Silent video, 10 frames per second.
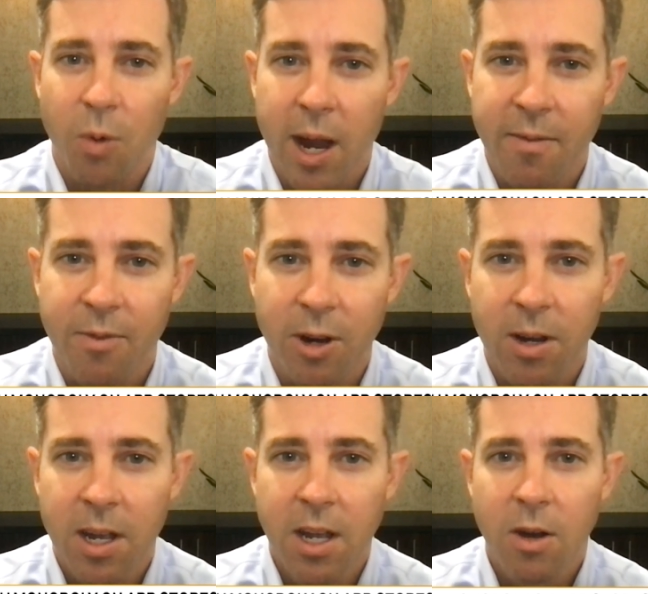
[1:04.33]
rate
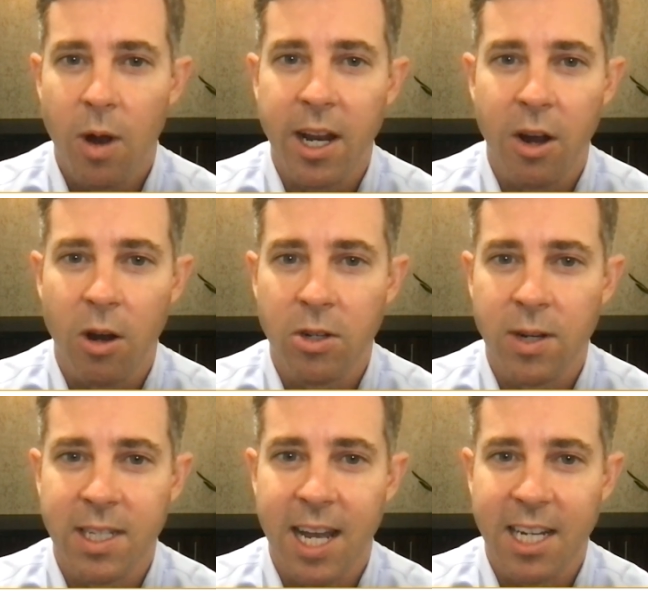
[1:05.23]
for credit card
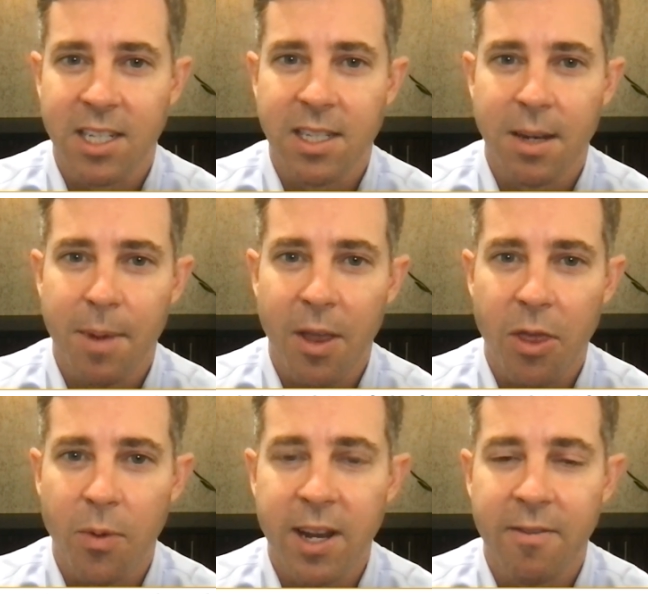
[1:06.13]
transactions at
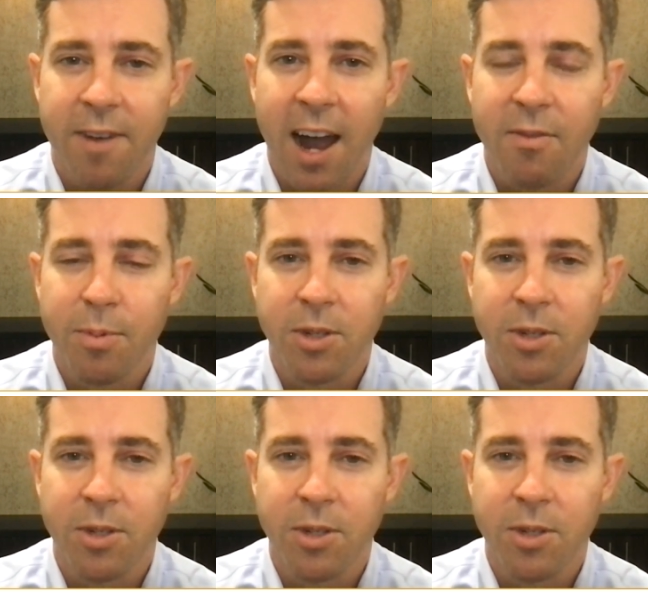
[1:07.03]
about three to five